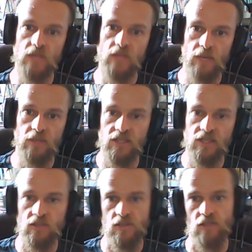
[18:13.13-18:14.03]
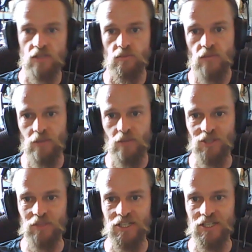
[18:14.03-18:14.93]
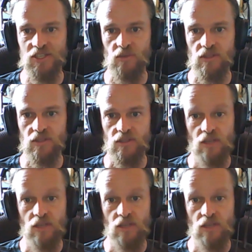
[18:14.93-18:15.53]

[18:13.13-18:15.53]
make the kills come a little bit easier with it.